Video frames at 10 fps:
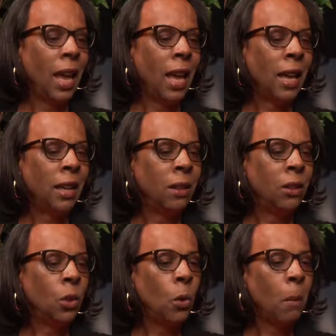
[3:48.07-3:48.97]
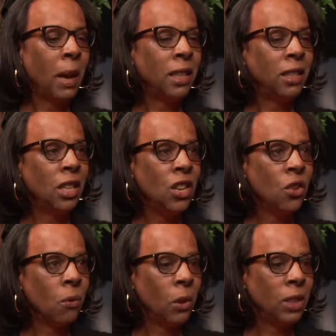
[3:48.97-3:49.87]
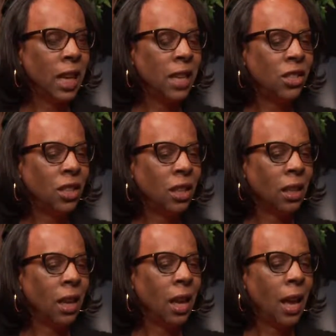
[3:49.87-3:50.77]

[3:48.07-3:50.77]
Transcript: And during my senior rotation,